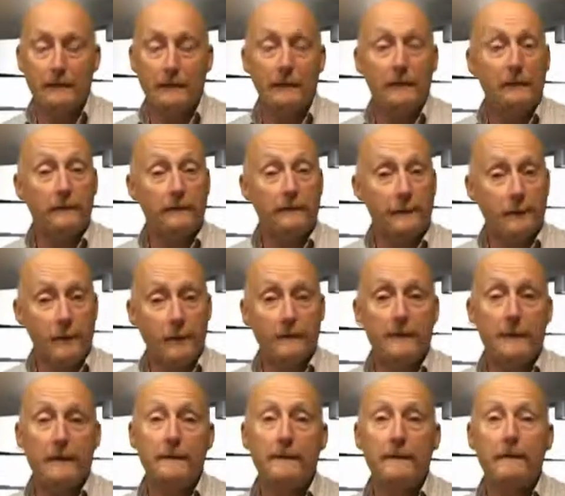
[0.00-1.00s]
different
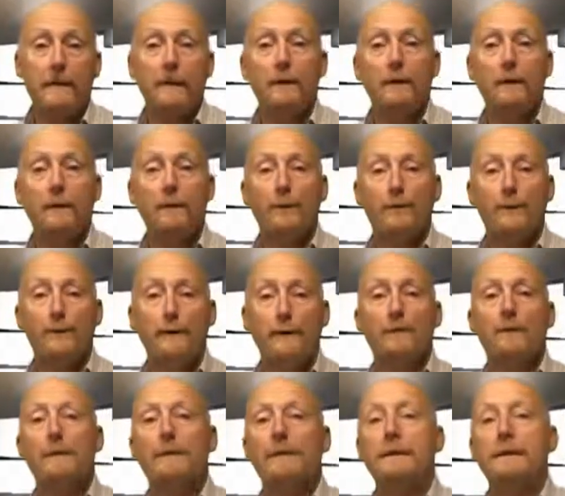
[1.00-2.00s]
processes going on within our
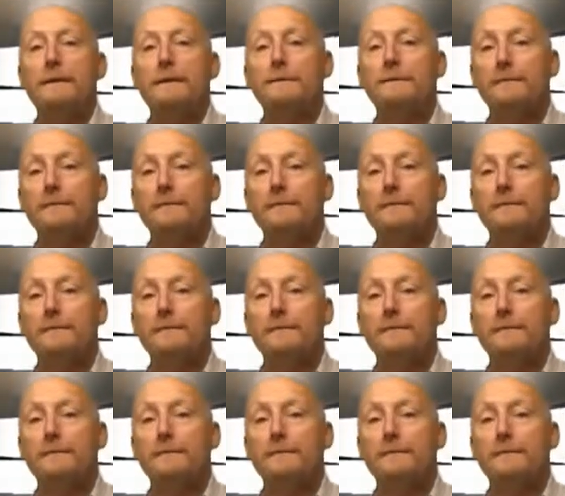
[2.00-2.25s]
bodies.